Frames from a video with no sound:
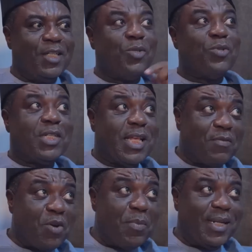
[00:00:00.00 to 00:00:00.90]
you
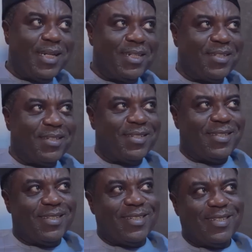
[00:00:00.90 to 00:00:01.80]
deserve commendation.
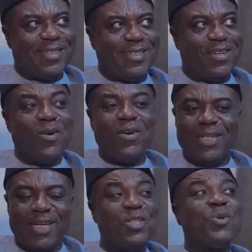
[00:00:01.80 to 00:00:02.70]
Oh
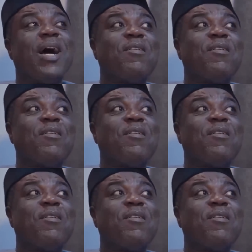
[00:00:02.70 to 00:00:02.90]
yes, you